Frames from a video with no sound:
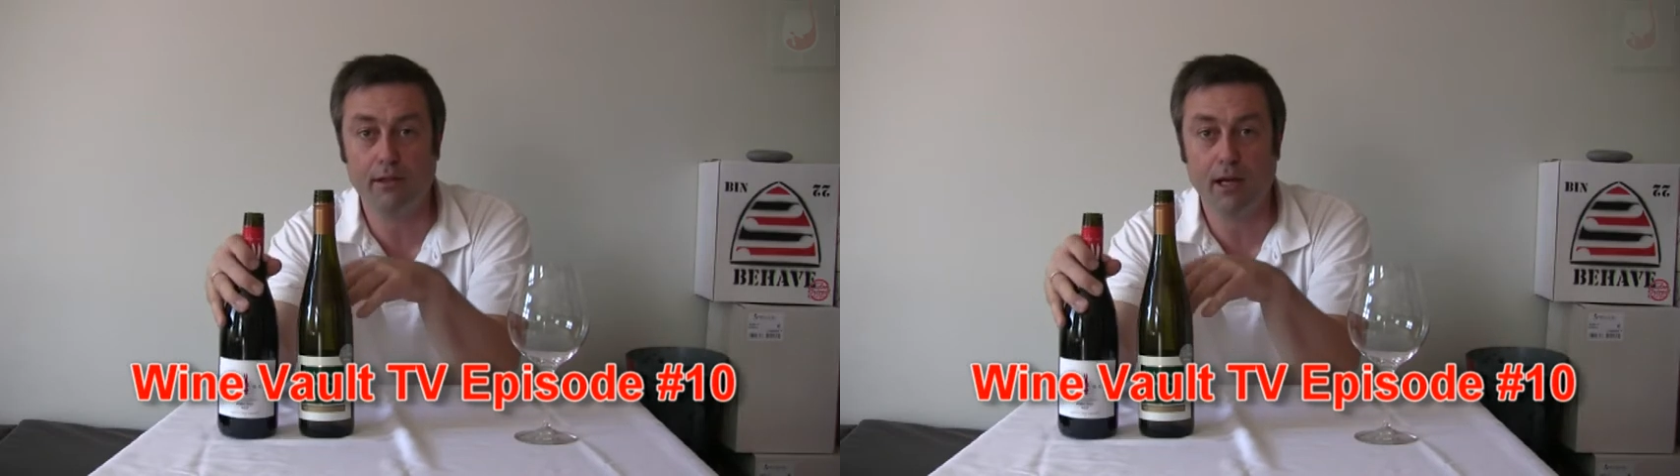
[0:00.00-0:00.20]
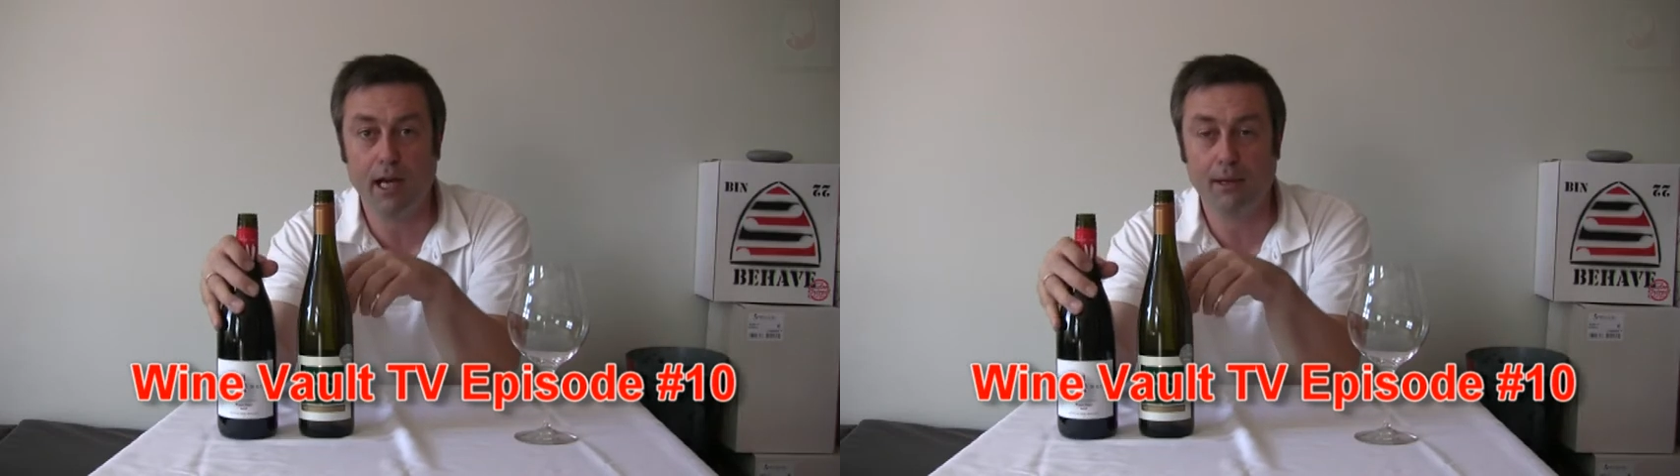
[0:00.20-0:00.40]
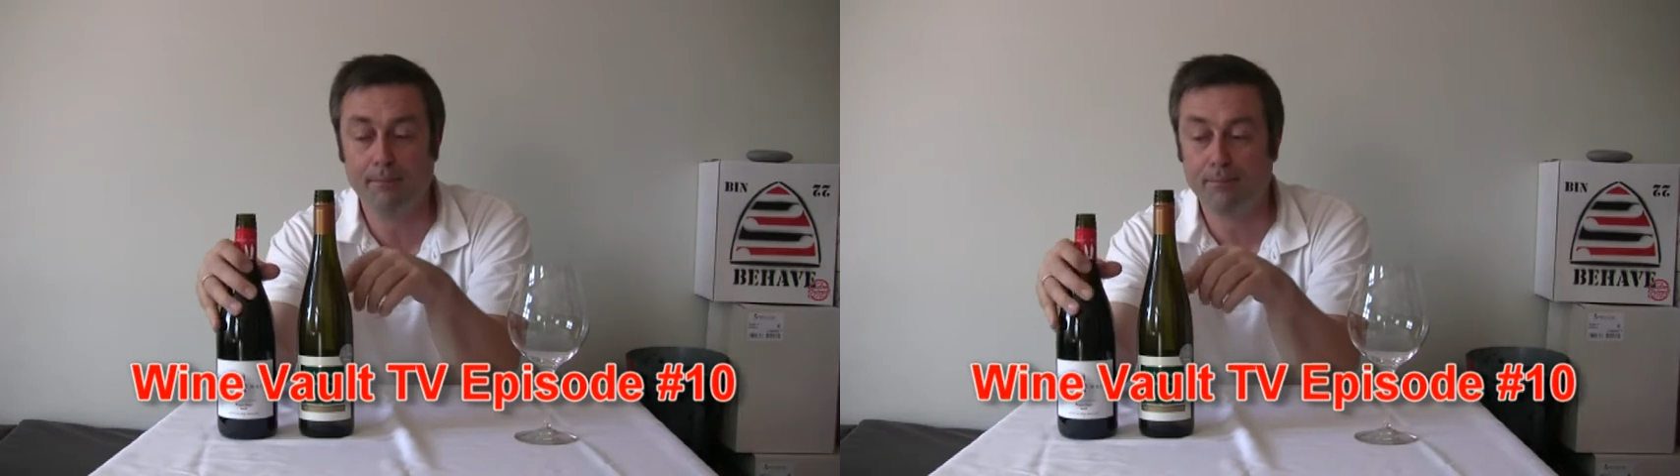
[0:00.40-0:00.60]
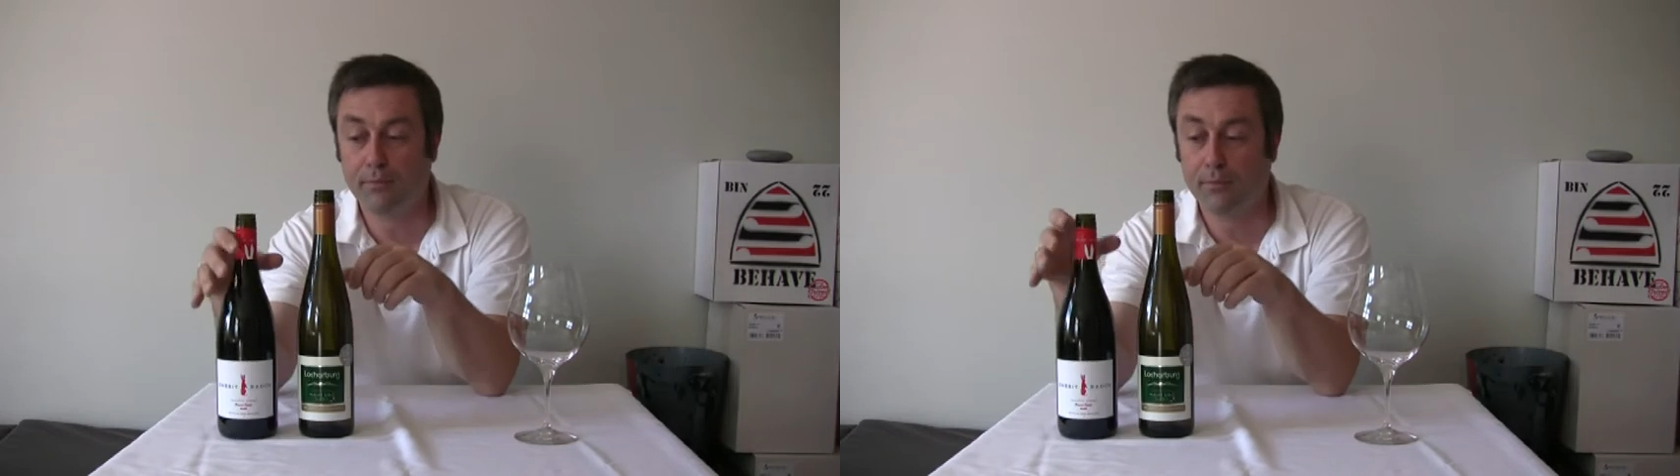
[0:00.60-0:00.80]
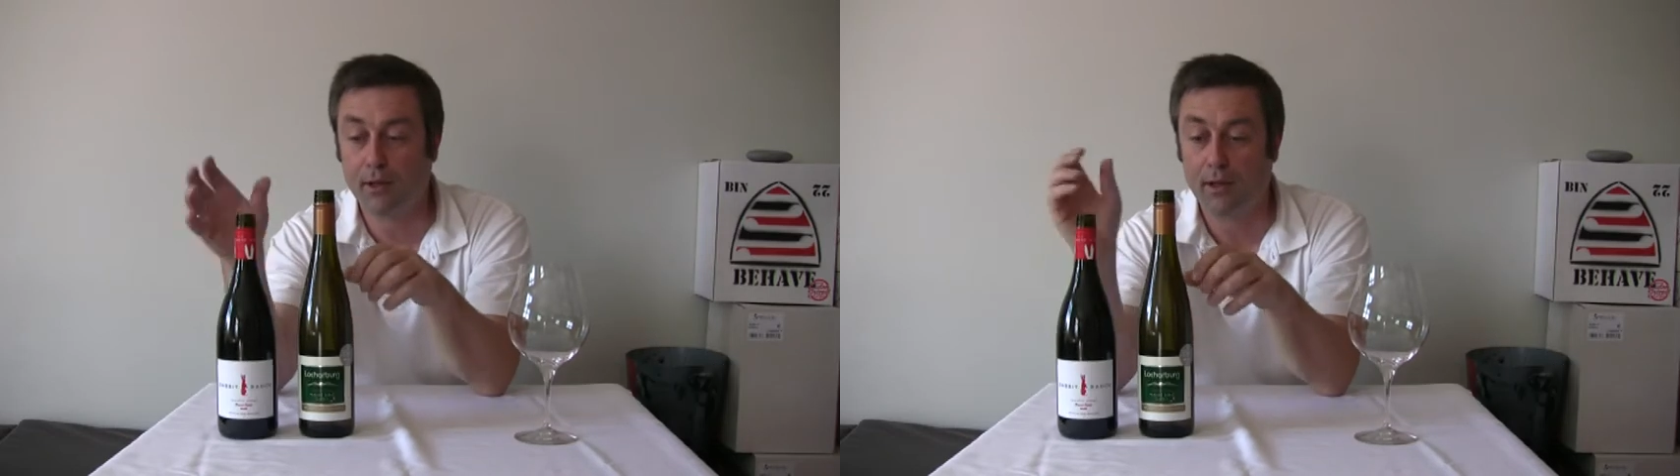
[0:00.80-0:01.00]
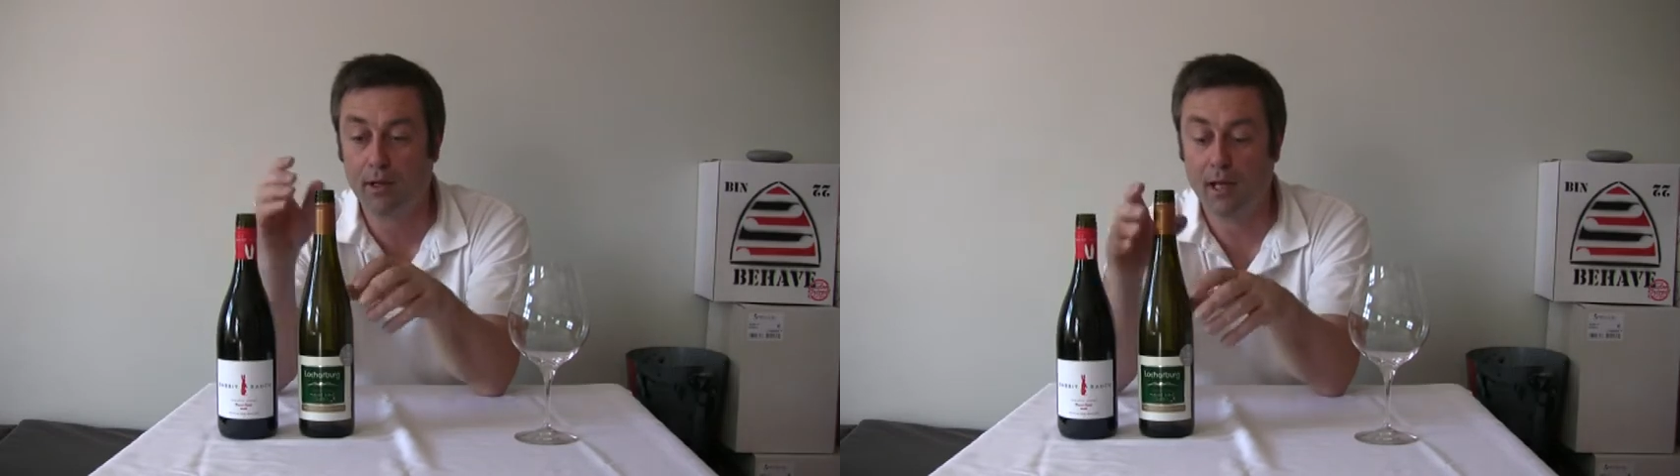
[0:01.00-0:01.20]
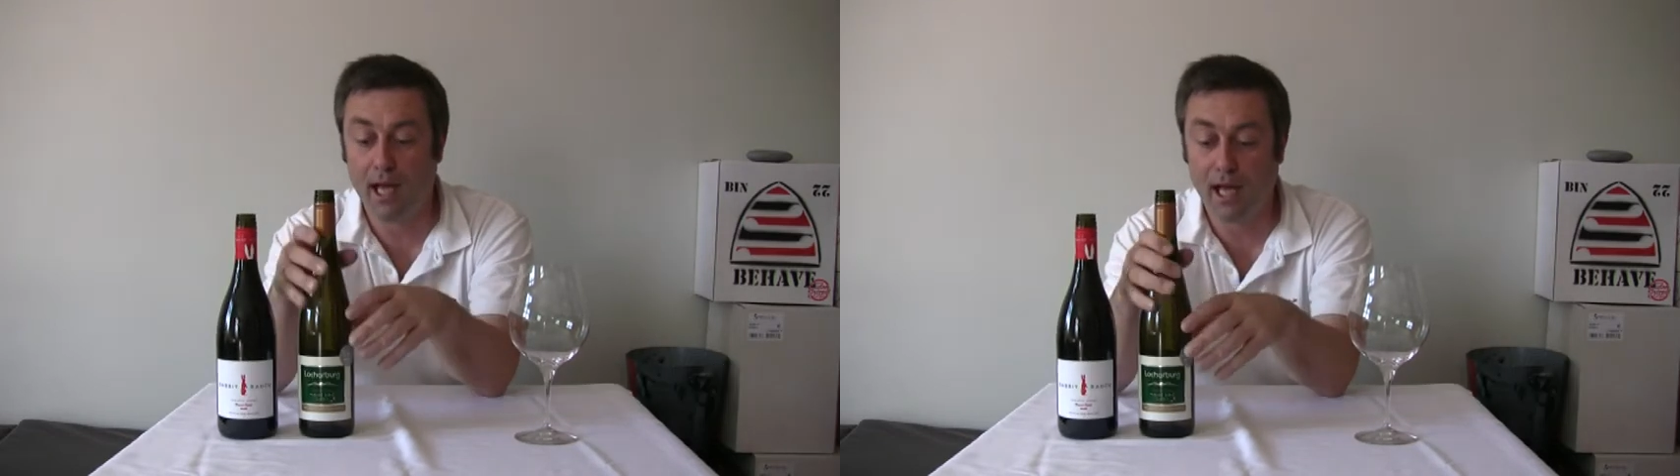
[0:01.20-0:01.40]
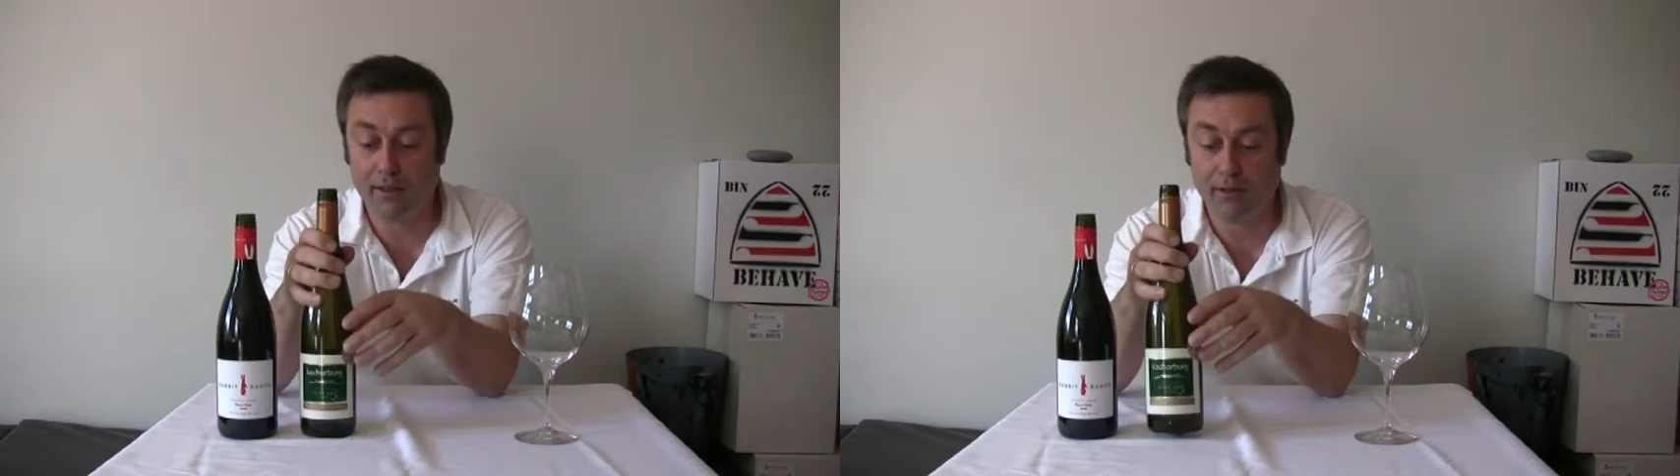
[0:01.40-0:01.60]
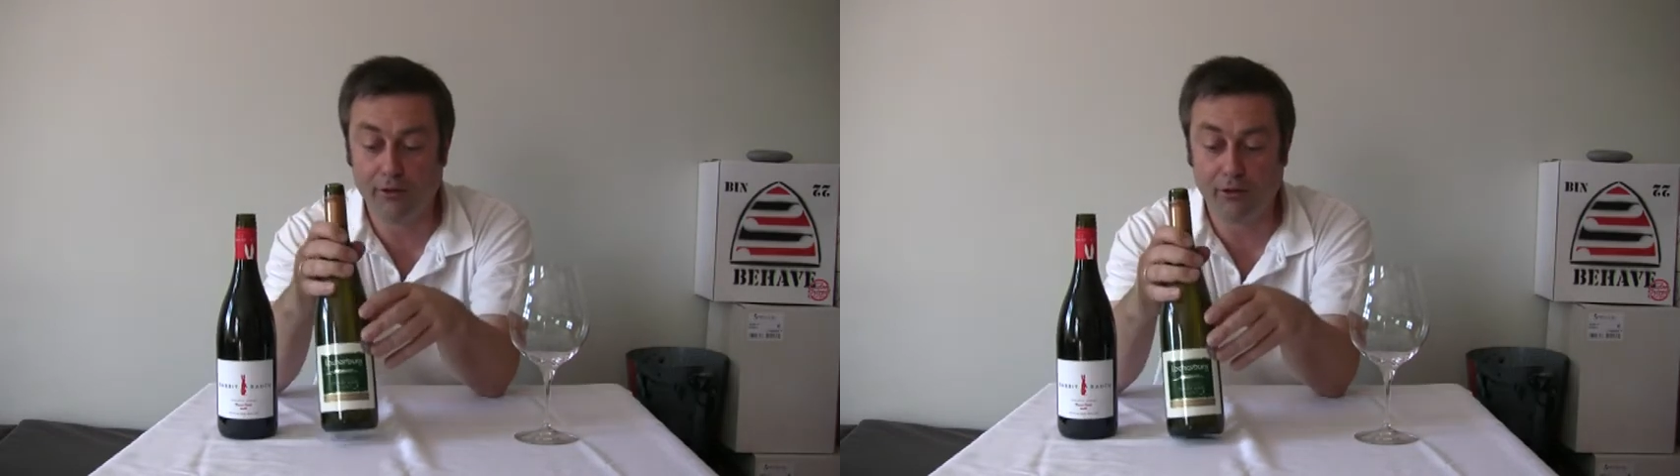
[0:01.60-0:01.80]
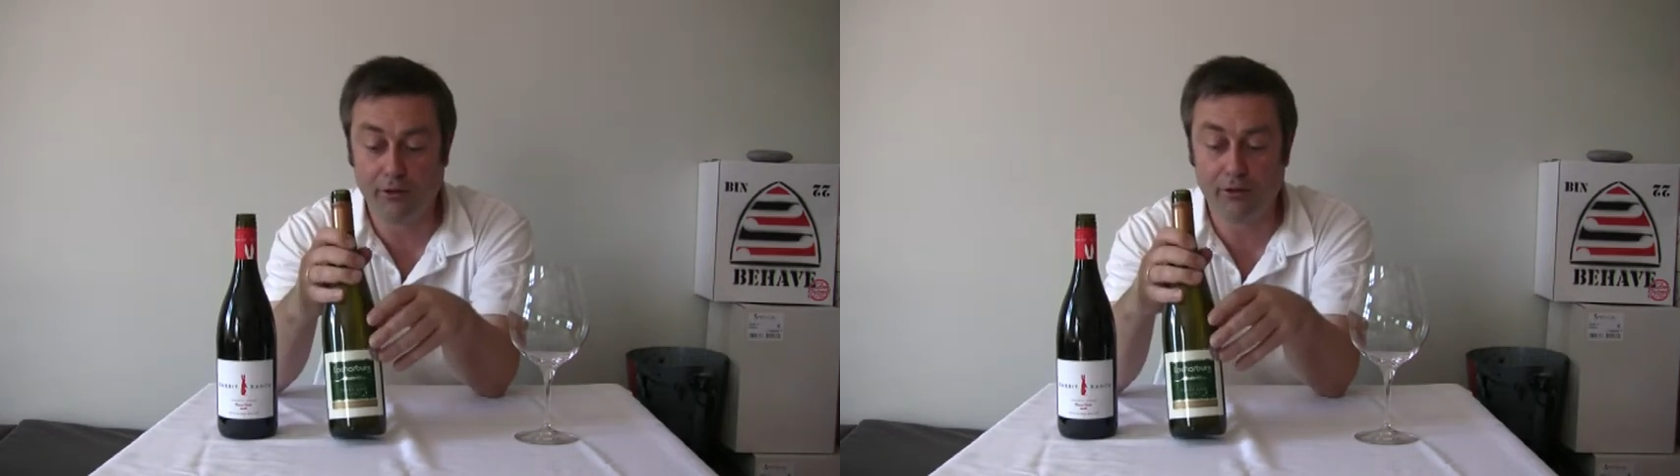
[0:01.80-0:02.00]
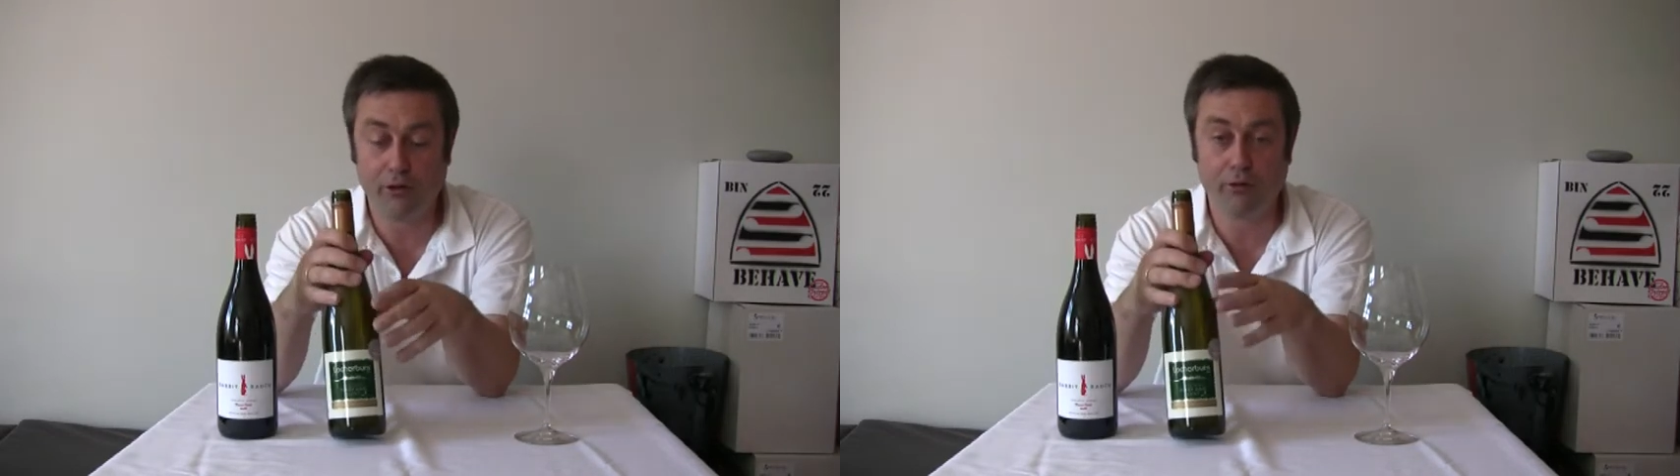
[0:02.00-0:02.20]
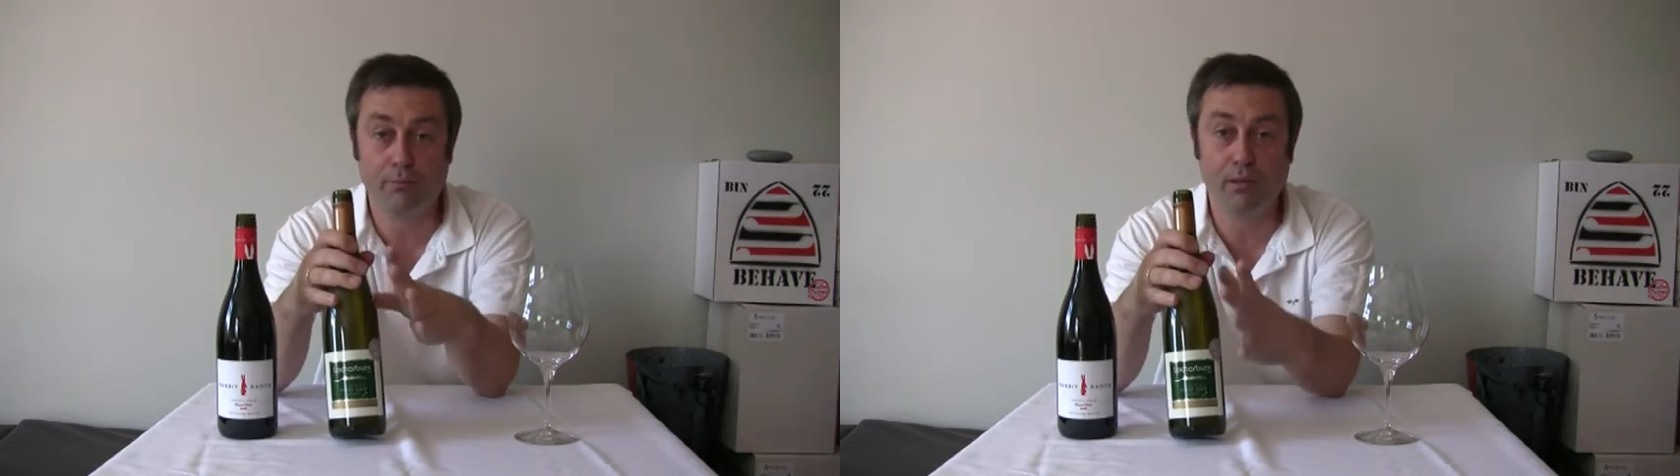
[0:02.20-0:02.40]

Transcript: and this is just